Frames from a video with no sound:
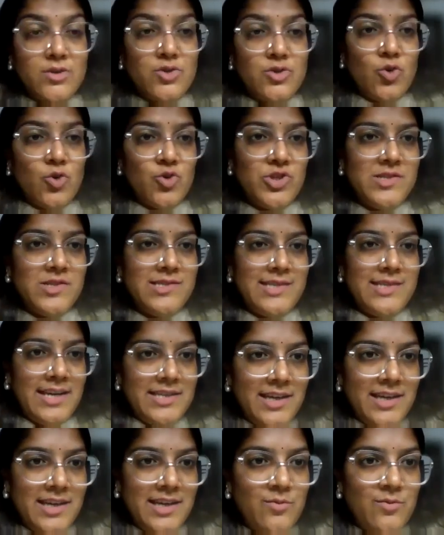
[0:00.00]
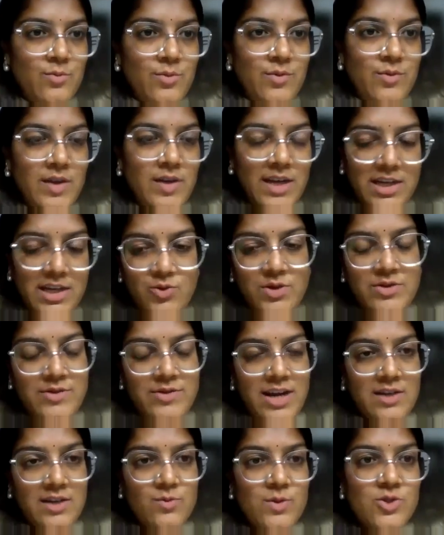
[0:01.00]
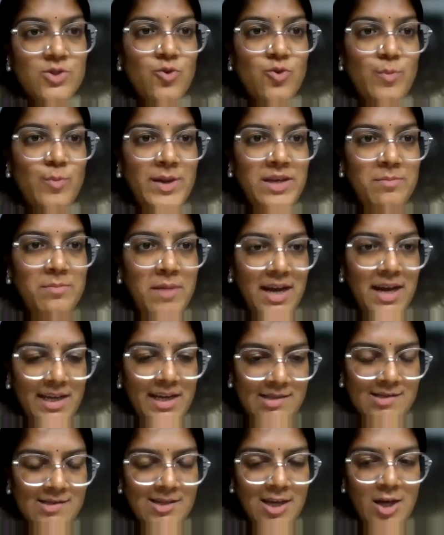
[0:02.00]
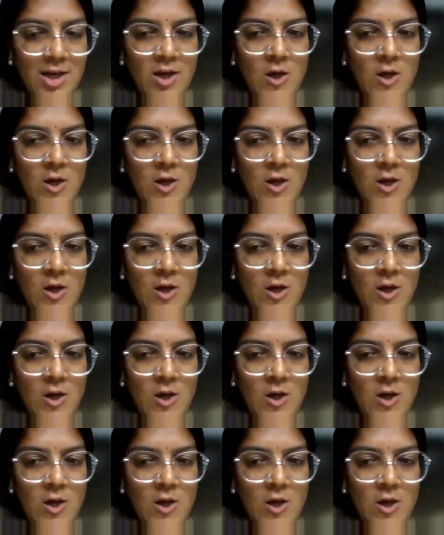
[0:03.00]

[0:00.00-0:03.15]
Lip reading: a social setting. We get to interact with so many minds.